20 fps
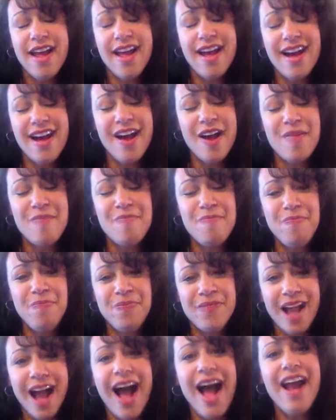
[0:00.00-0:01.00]

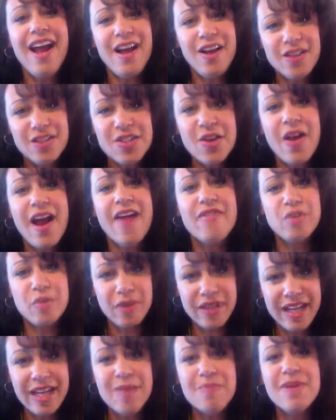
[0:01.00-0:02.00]
I also have to
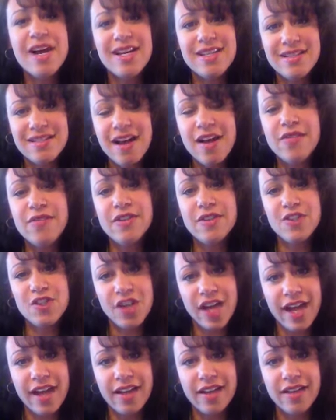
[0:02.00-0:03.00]
keep myself in
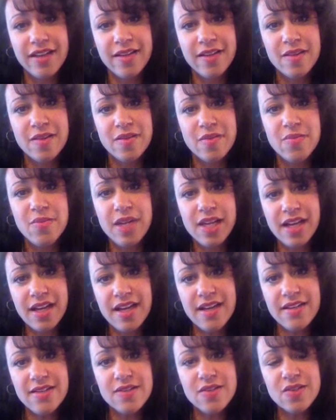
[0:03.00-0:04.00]
check,
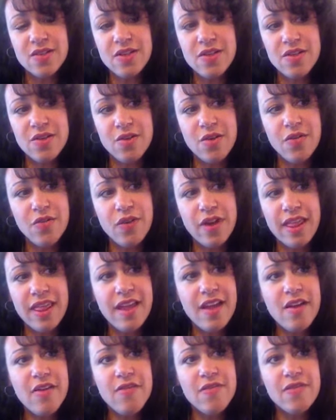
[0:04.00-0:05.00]
because if I
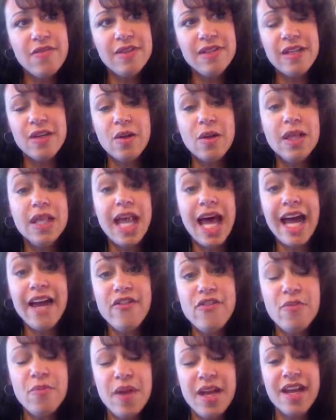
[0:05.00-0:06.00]
think of, you know,
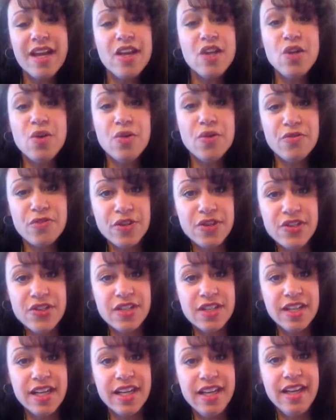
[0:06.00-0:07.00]
life being a
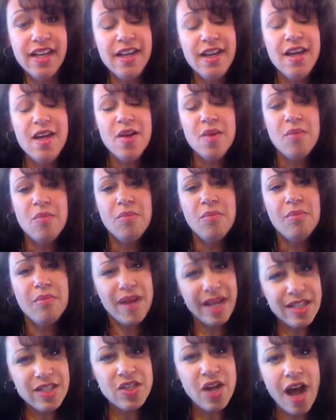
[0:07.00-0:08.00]
university,
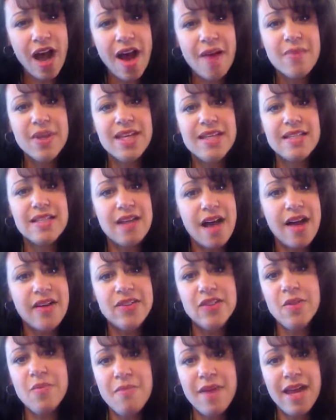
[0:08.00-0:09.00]
my job is not
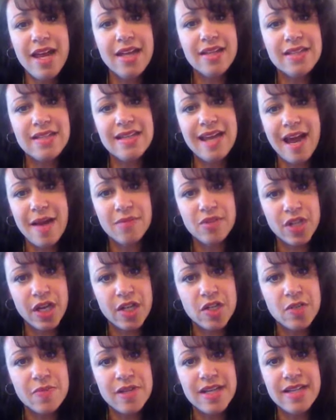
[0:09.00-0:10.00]
to make snap
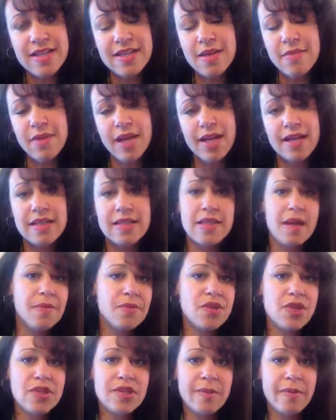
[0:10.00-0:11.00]
judgments and make
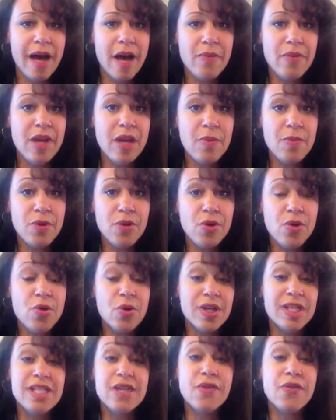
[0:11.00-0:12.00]
assumptions about people who
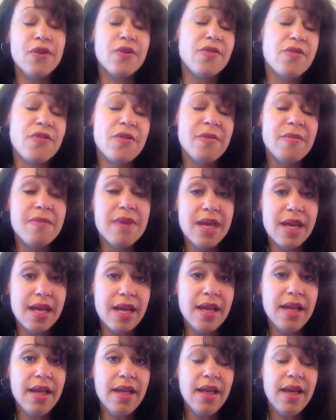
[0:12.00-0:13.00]
are different from me